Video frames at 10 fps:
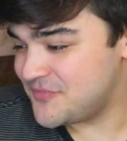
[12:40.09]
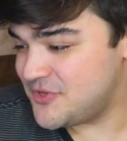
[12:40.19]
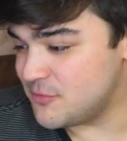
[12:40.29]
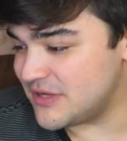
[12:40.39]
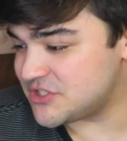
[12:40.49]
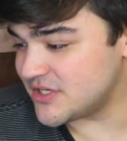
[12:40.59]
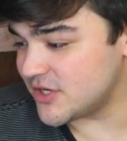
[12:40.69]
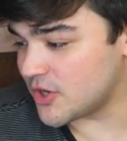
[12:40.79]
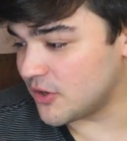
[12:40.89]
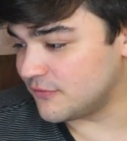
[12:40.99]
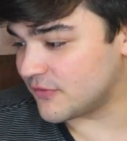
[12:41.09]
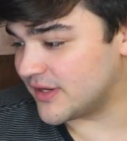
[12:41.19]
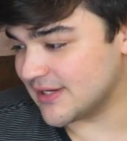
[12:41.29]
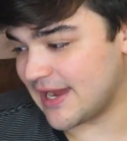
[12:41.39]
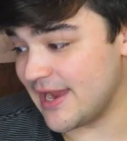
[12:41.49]
You mentioned a
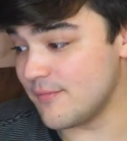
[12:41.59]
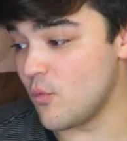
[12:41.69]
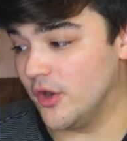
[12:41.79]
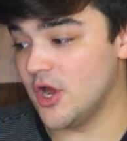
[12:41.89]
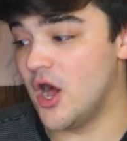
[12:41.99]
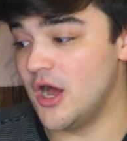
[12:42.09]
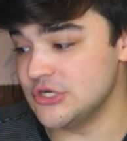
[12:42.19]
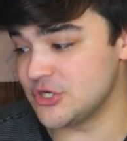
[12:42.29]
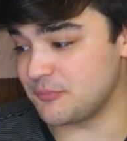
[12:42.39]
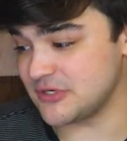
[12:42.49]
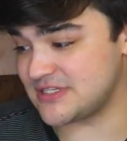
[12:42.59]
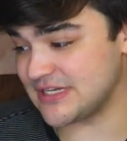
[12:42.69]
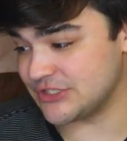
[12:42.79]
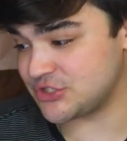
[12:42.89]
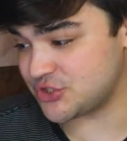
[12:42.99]
girlfriend. I am
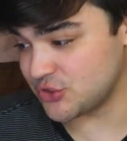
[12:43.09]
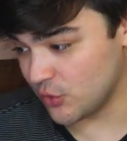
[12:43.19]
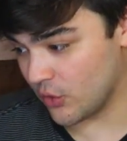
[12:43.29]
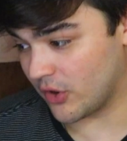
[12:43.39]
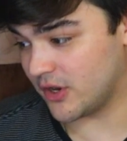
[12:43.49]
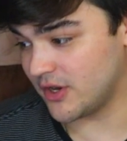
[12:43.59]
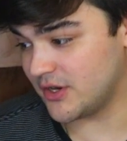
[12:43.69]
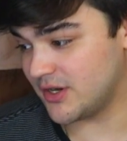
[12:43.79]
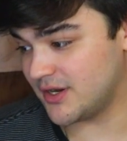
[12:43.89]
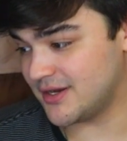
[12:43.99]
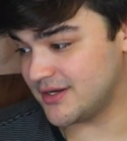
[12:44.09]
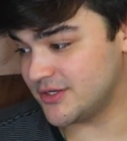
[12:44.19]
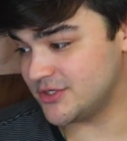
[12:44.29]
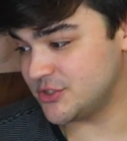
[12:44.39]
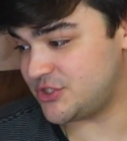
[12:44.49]
100% sure
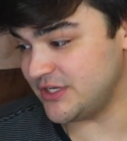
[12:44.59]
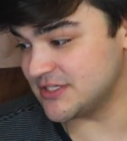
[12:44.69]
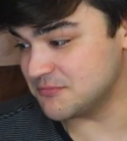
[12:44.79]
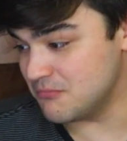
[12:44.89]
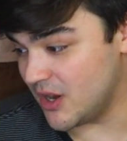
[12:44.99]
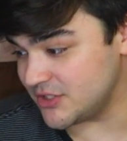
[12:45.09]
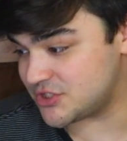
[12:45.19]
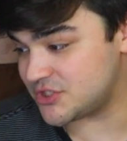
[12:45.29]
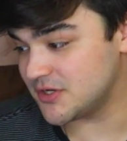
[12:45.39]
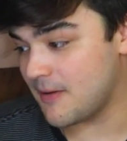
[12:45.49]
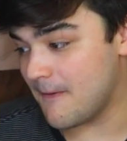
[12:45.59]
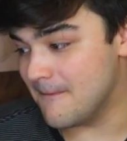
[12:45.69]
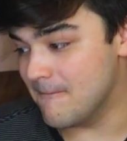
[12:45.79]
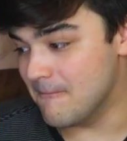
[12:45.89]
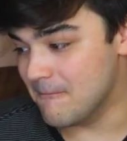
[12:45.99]
she is much,
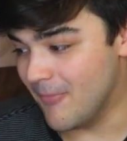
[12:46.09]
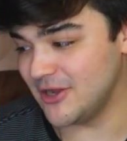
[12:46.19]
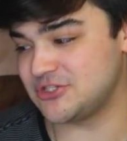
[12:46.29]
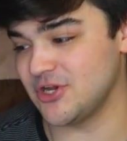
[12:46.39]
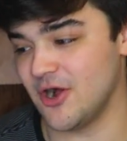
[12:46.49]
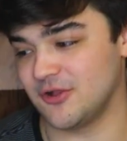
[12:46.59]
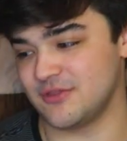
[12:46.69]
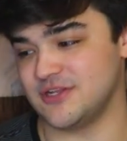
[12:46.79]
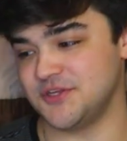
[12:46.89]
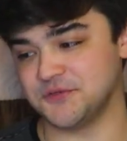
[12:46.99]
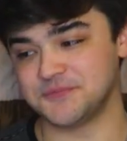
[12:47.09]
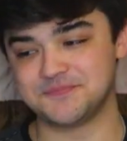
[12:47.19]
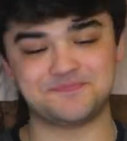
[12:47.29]
much taller than you.